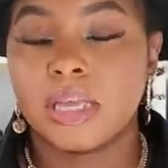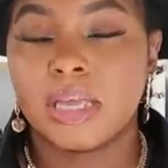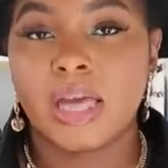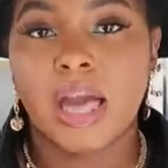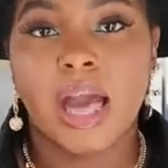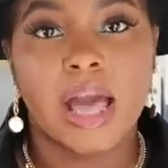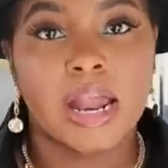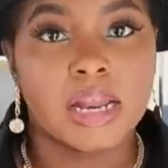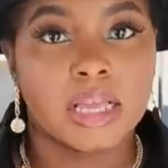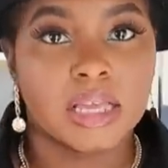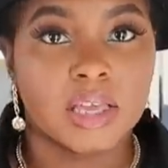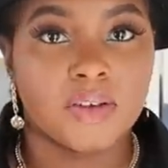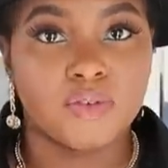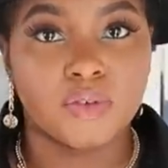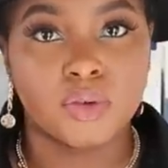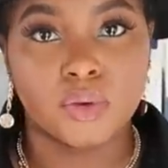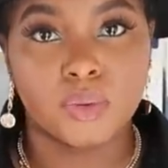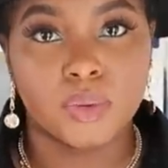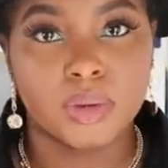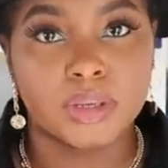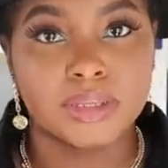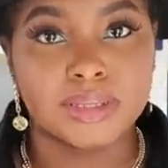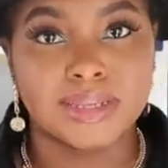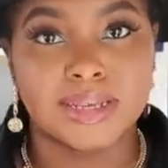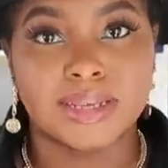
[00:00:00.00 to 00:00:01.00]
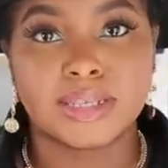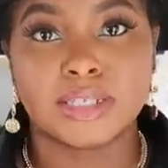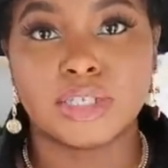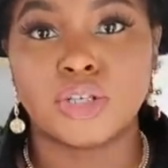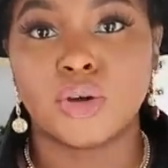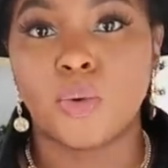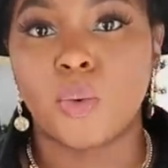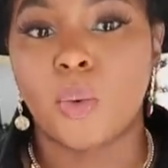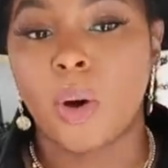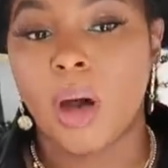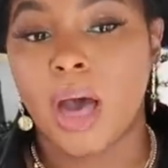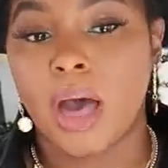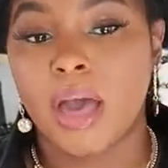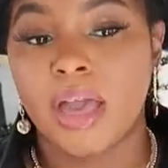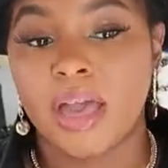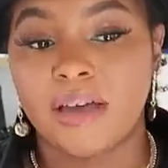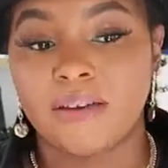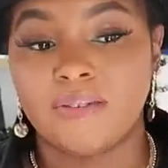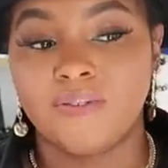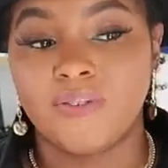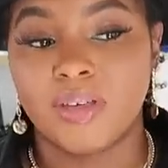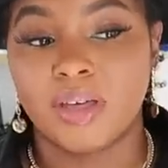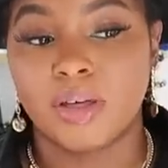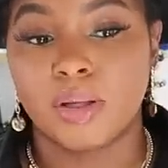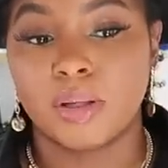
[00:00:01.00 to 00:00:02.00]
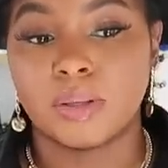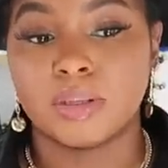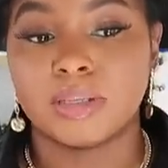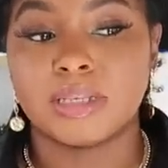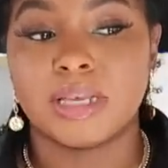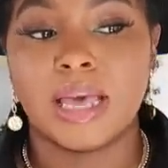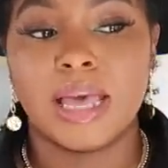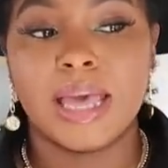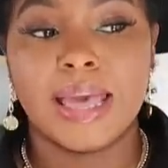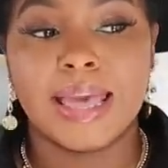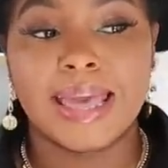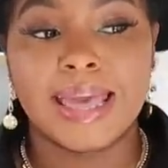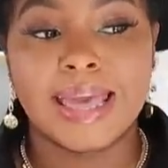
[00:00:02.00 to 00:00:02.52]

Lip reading: kind of give you a reason as to why I felt